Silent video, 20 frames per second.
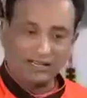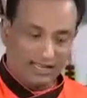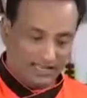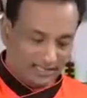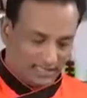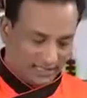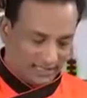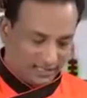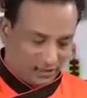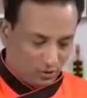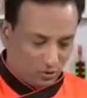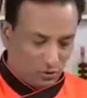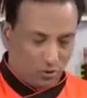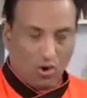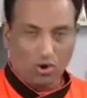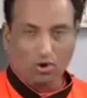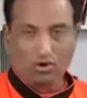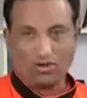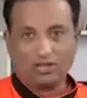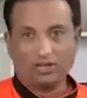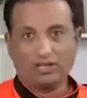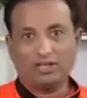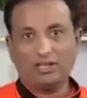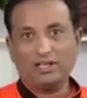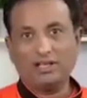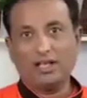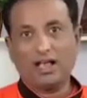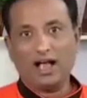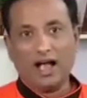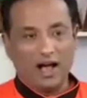these things cook,
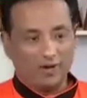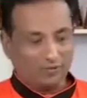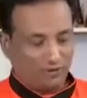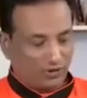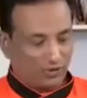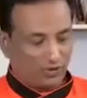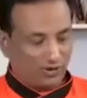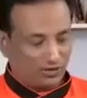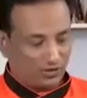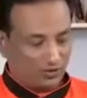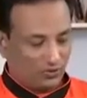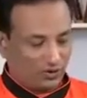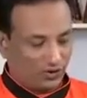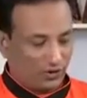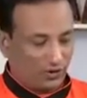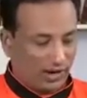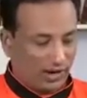after which we are going